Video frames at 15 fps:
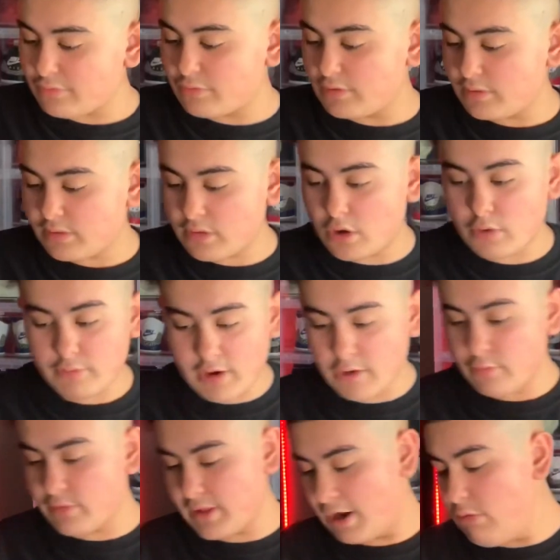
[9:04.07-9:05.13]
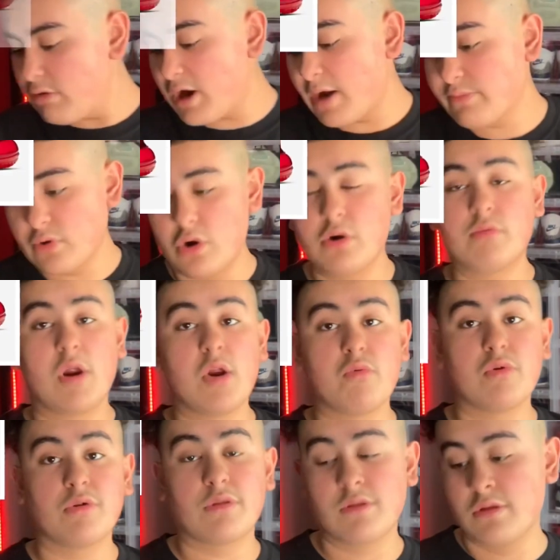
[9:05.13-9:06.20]
ones, all red ones. I would cop the all red
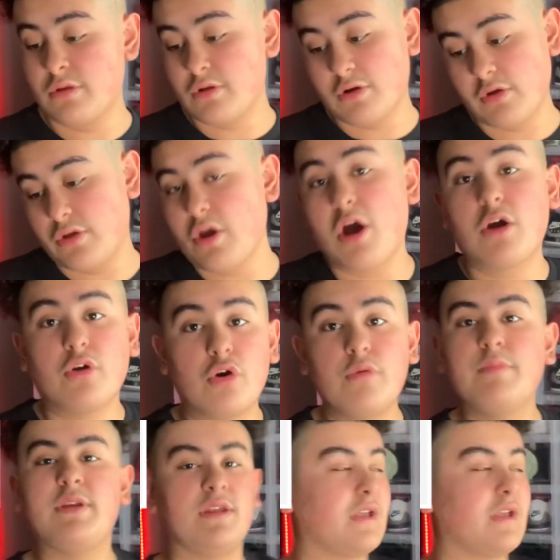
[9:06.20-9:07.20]
ones. You know, y'all know me.